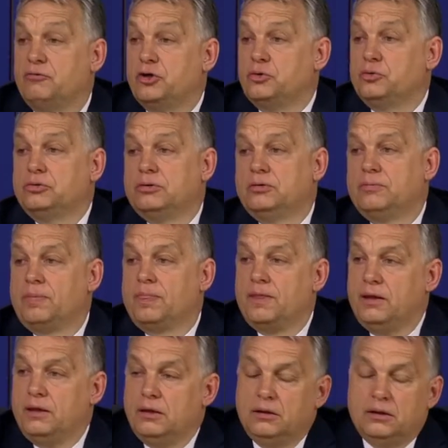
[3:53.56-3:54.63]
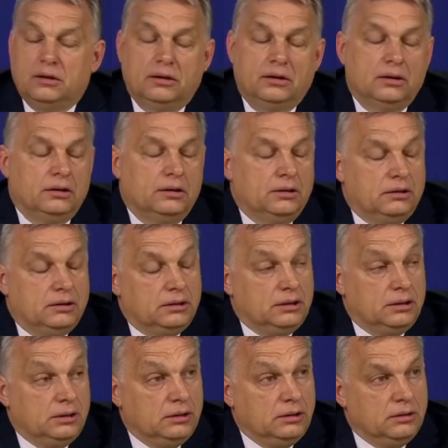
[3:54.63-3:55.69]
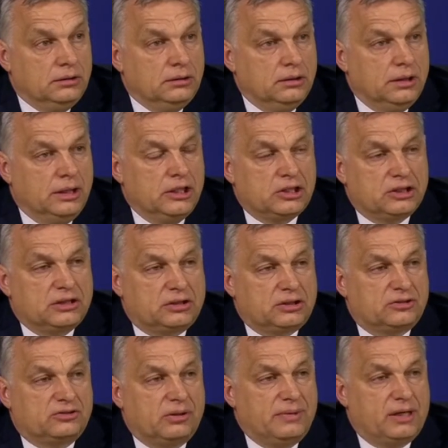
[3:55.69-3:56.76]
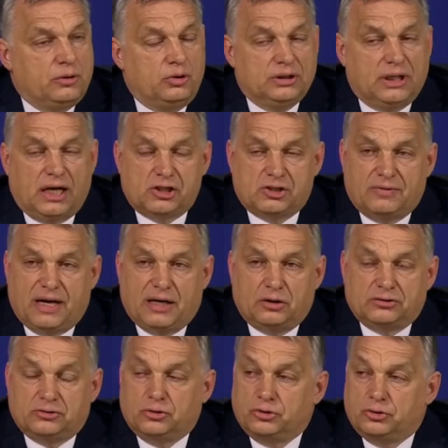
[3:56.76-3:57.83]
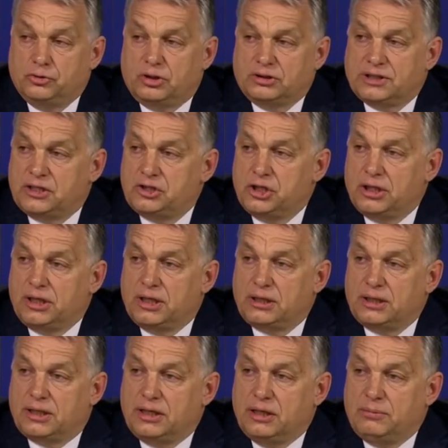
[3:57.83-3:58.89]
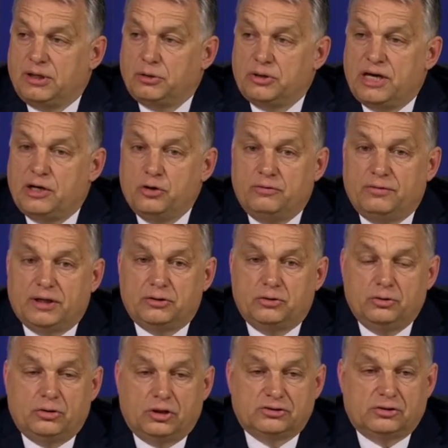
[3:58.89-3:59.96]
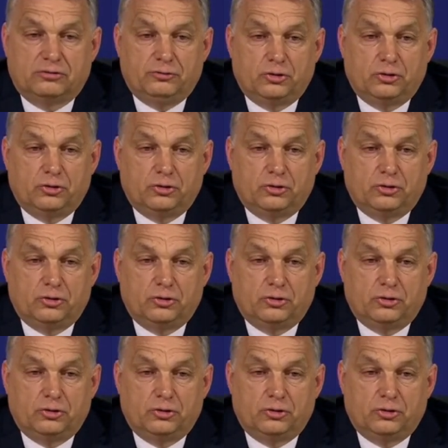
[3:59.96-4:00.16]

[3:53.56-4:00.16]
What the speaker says: will remain part of the party, even if they are no longer the leading